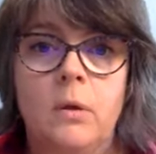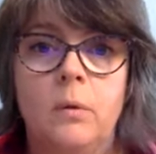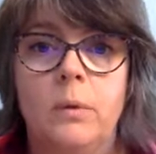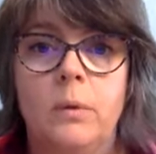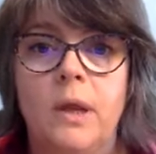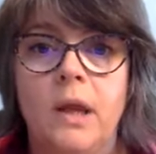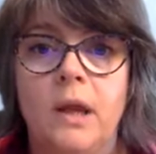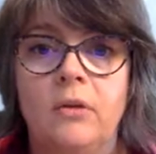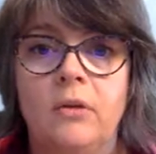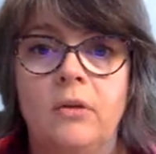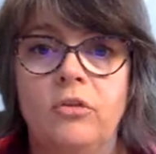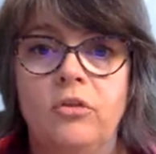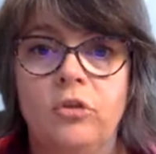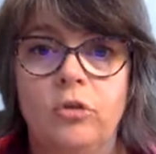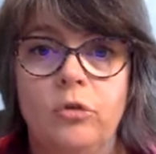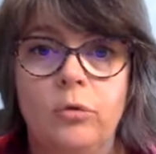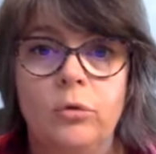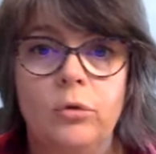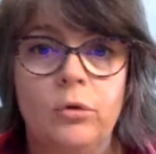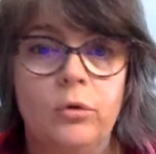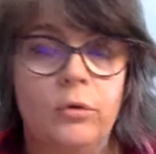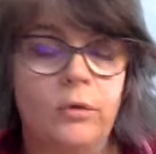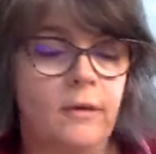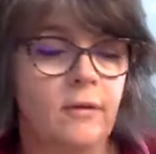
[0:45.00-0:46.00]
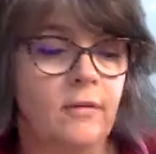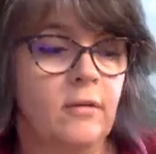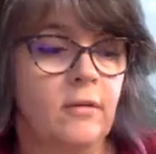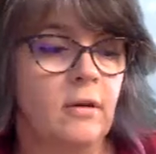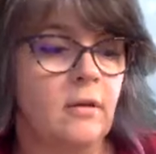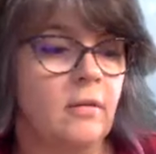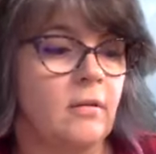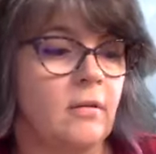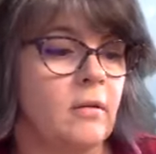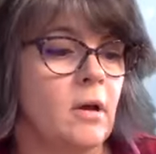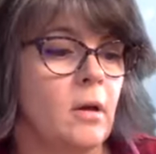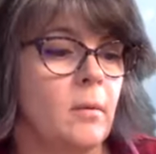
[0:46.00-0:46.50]
We had 2 new
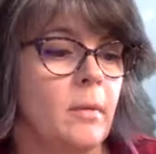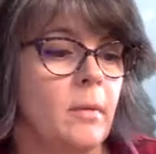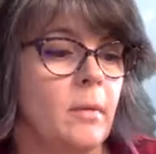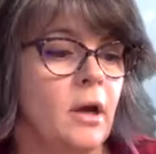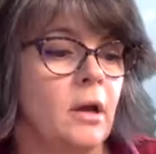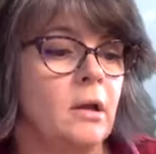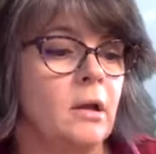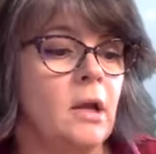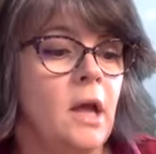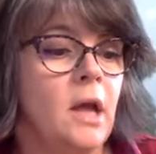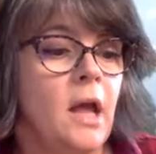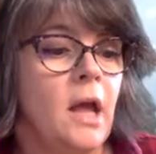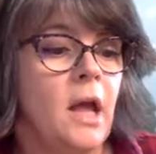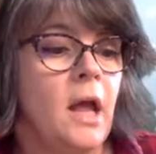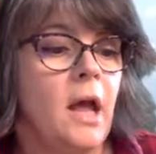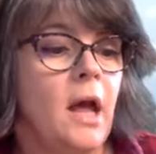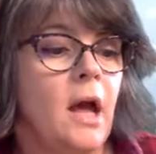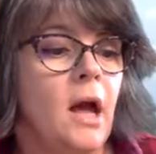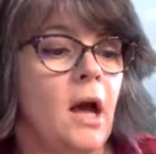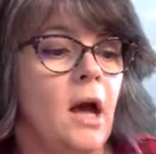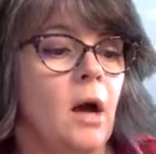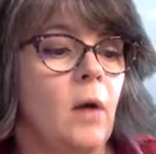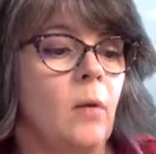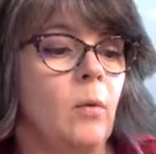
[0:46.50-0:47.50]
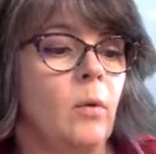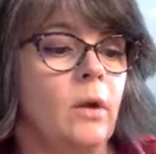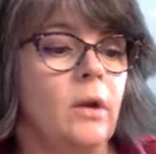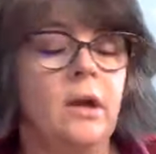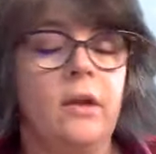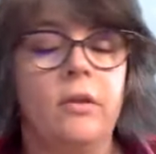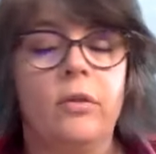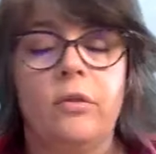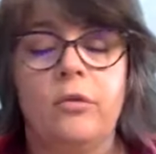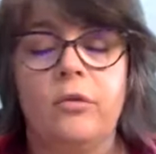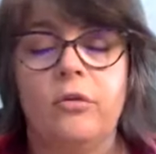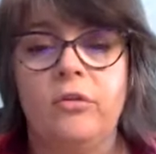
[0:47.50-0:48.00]
listings come on, one
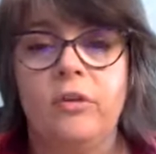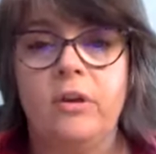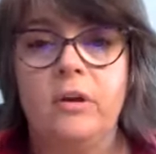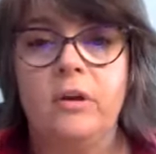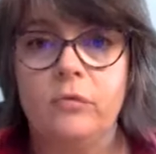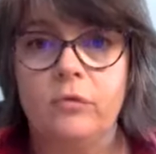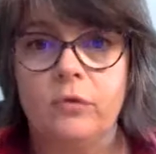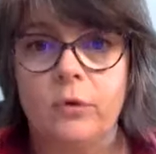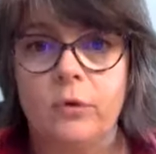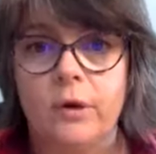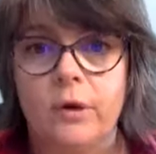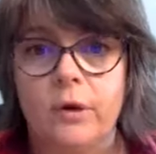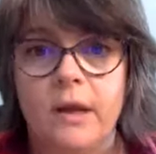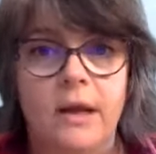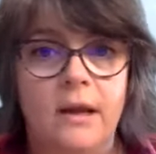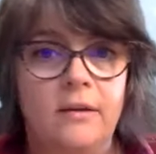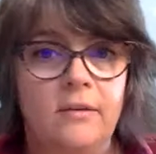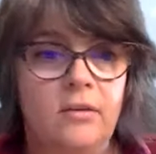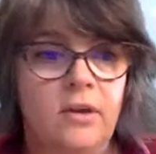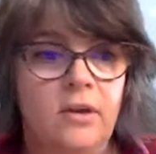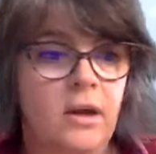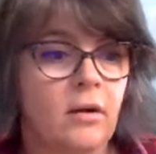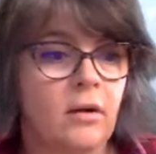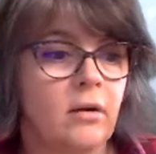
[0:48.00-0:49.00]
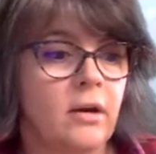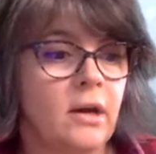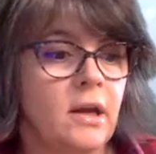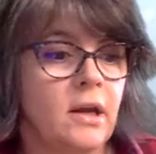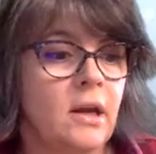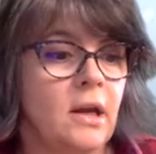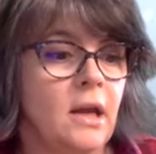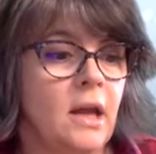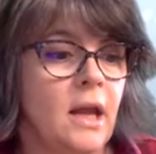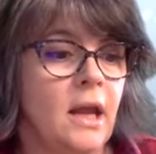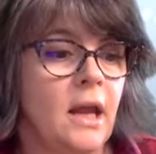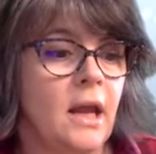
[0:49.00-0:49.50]
at 1348
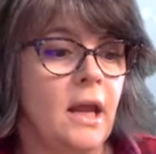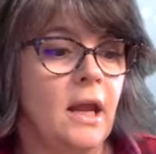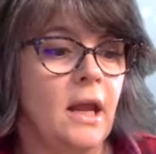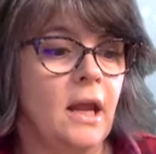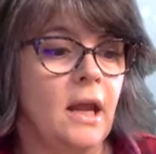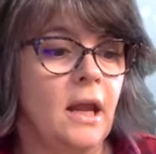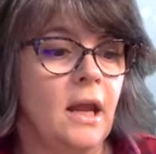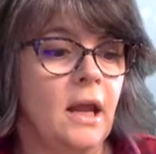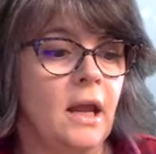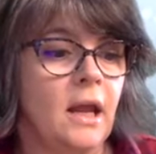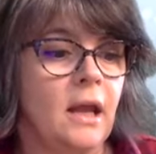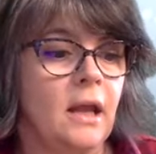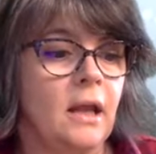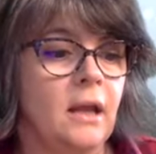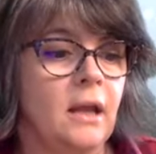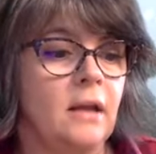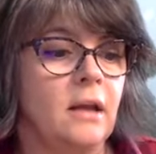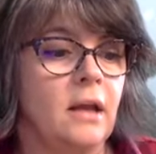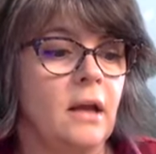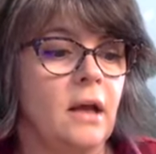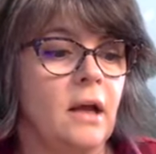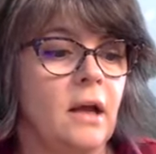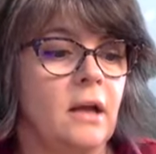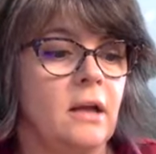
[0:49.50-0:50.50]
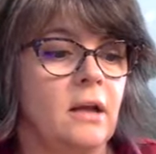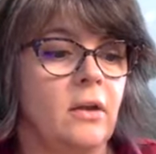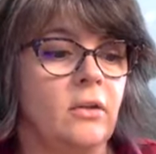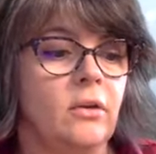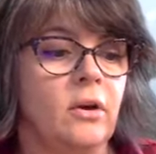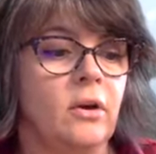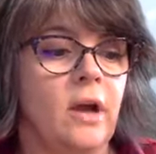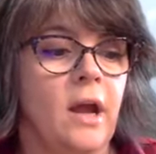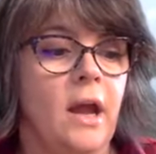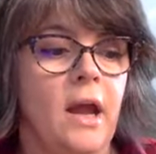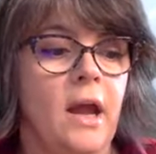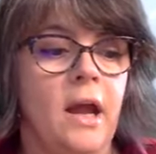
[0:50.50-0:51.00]
Terry and
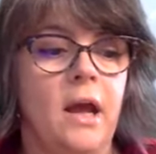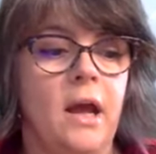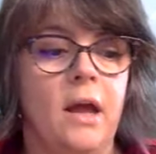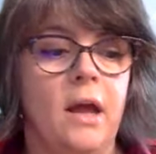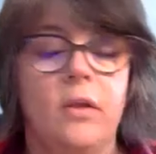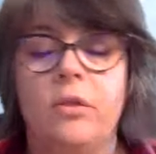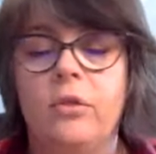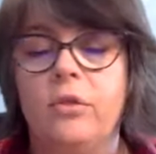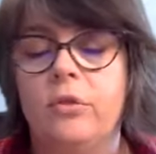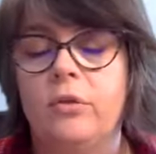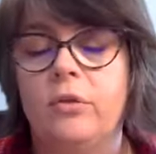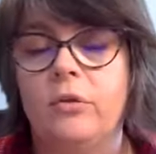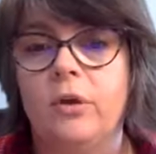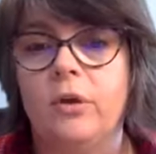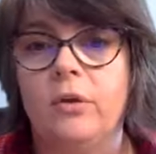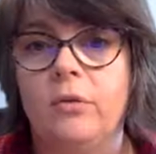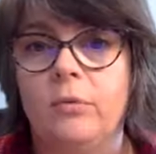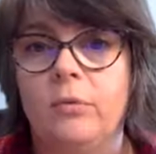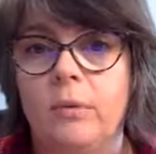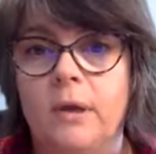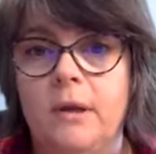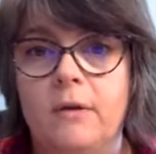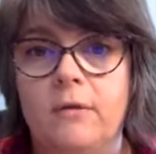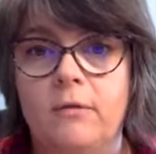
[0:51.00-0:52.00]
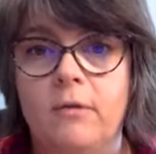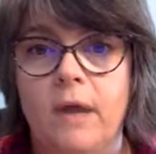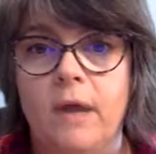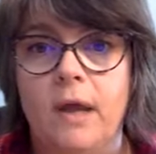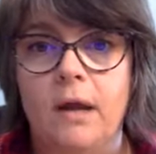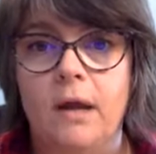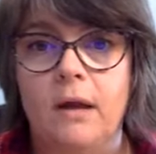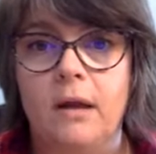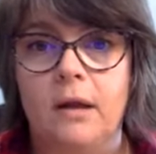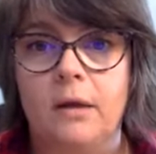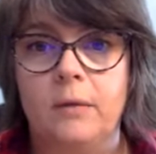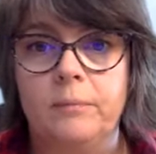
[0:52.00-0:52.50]
another at 33
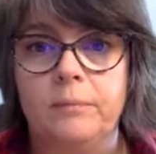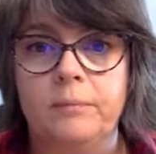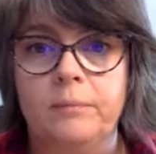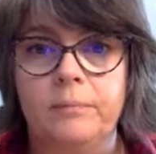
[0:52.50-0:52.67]
Nevada.